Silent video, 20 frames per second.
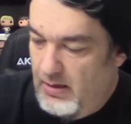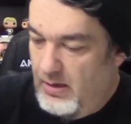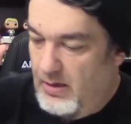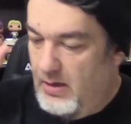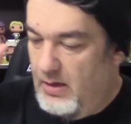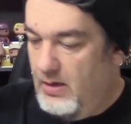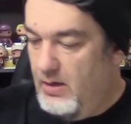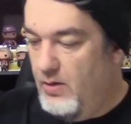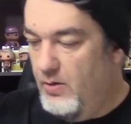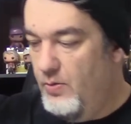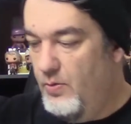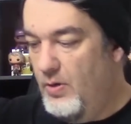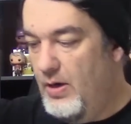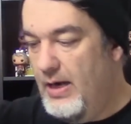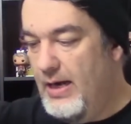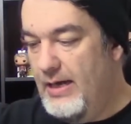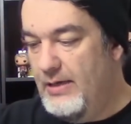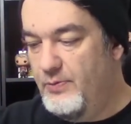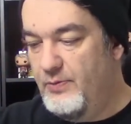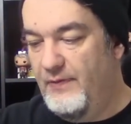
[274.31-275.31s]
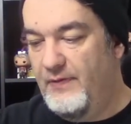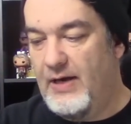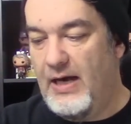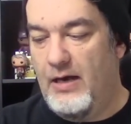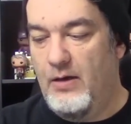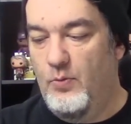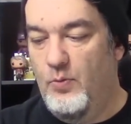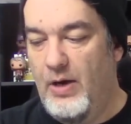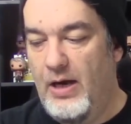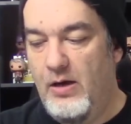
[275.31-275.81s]
All right. We've
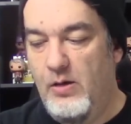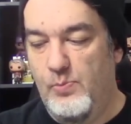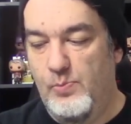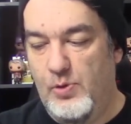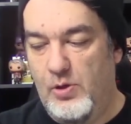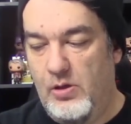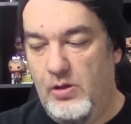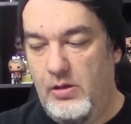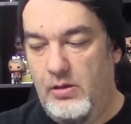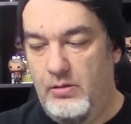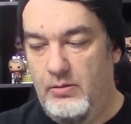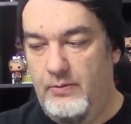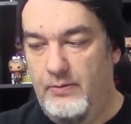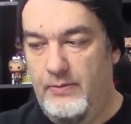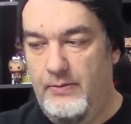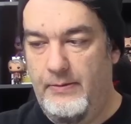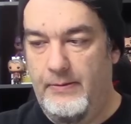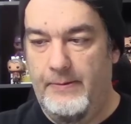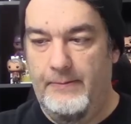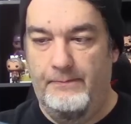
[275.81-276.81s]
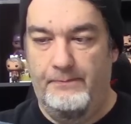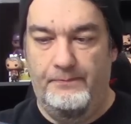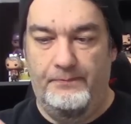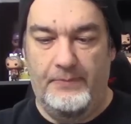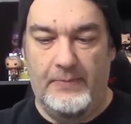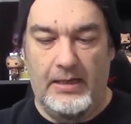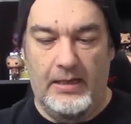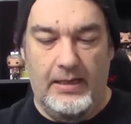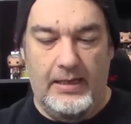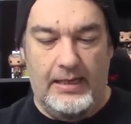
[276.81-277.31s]
got a wearable.
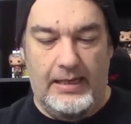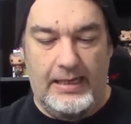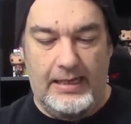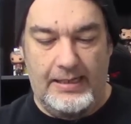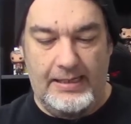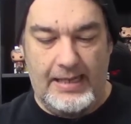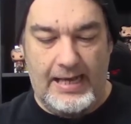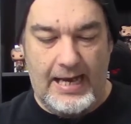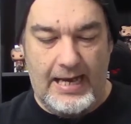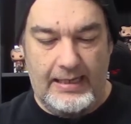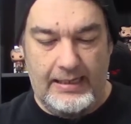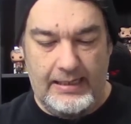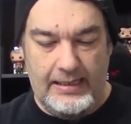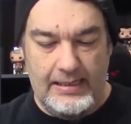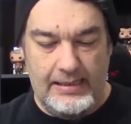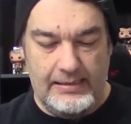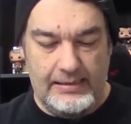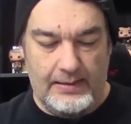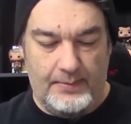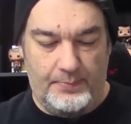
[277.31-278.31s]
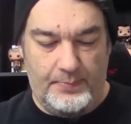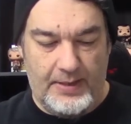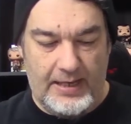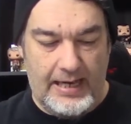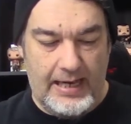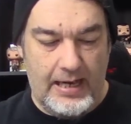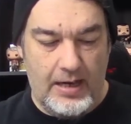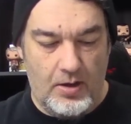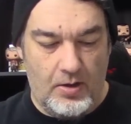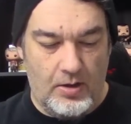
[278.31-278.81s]
And that is a
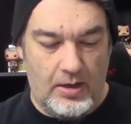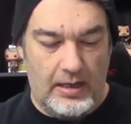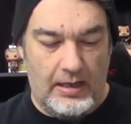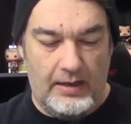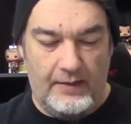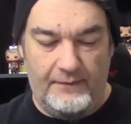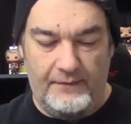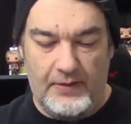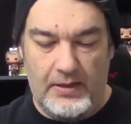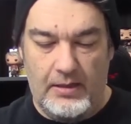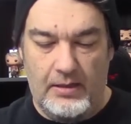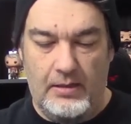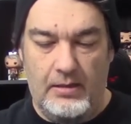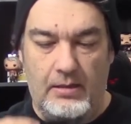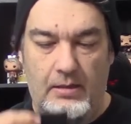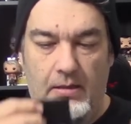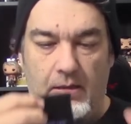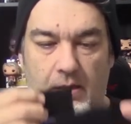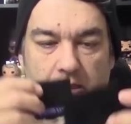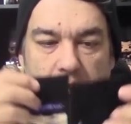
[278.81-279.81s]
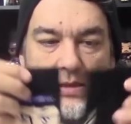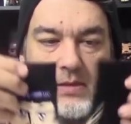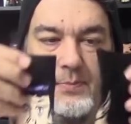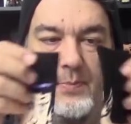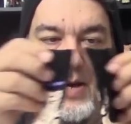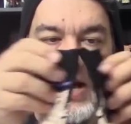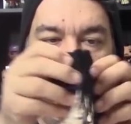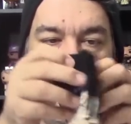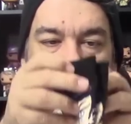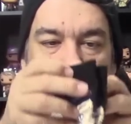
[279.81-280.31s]
pair of
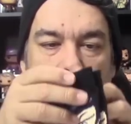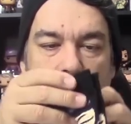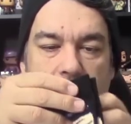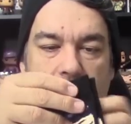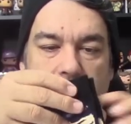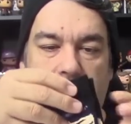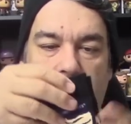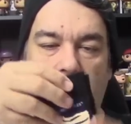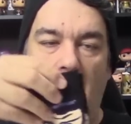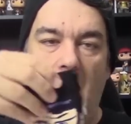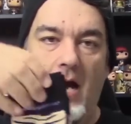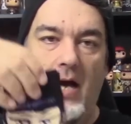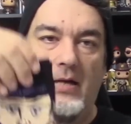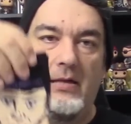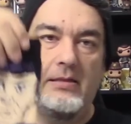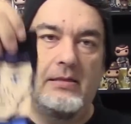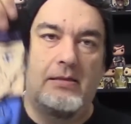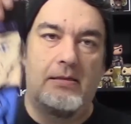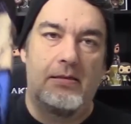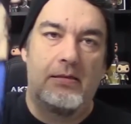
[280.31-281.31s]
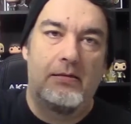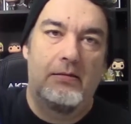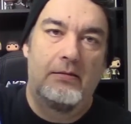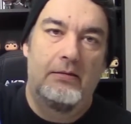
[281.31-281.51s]
Spock socks.